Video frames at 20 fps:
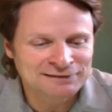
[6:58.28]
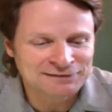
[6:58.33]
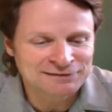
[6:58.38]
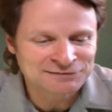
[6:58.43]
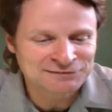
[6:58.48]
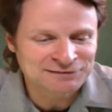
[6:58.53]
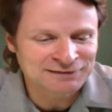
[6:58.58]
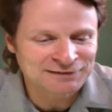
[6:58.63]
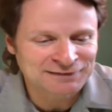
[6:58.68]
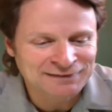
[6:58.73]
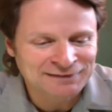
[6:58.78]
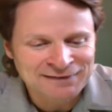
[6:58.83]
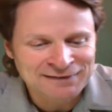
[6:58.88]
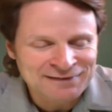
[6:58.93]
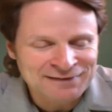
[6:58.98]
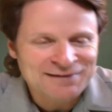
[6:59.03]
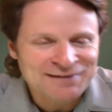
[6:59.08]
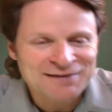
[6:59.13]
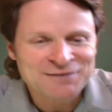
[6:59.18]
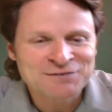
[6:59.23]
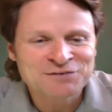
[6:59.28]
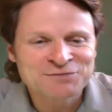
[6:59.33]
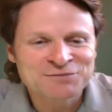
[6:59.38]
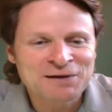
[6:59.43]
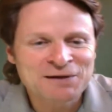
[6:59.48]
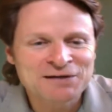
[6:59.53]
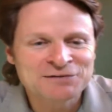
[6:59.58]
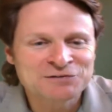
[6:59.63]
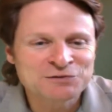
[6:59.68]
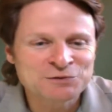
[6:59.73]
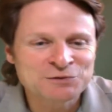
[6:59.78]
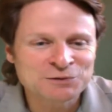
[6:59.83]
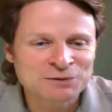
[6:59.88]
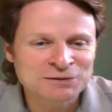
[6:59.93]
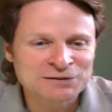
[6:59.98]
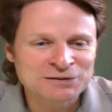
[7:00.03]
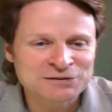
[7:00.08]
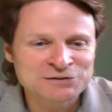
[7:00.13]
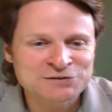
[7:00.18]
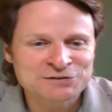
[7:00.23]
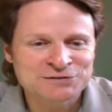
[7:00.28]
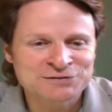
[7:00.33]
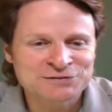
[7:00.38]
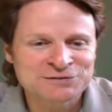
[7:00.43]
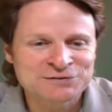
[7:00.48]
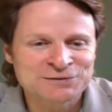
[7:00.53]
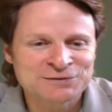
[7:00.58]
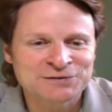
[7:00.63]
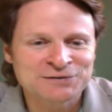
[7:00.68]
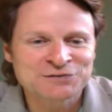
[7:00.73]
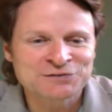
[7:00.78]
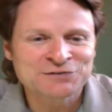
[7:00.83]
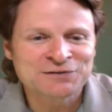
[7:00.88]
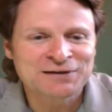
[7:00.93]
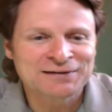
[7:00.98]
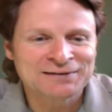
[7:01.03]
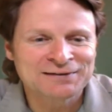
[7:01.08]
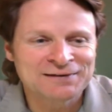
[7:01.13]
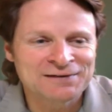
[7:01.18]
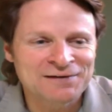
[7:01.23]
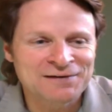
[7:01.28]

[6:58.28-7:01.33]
it's, that was my tutelage into understanding